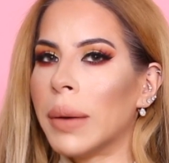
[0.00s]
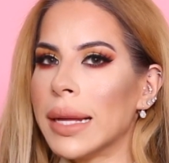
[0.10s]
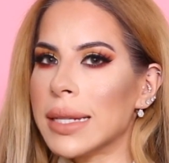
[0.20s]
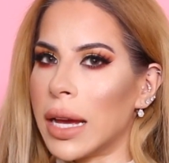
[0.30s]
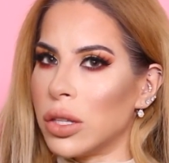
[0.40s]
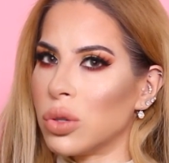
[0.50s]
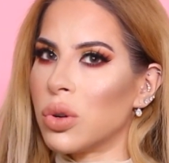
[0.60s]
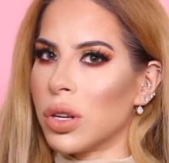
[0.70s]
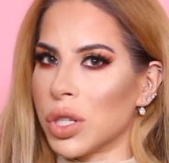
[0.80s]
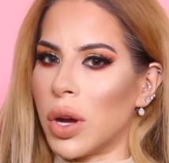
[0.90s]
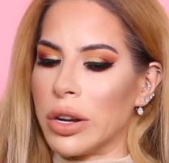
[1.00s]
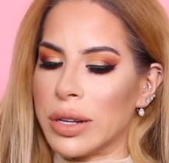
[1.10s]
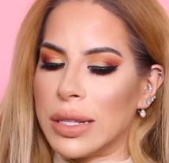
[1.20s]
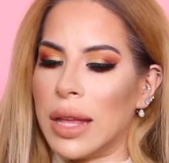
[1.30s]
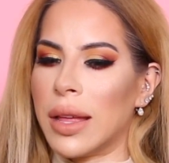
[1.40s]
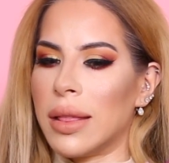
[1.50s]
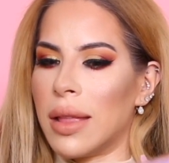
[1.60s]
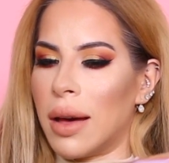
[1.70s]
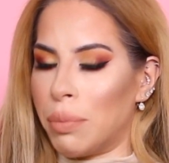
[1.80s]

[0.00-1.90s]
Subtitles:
but I do also understand that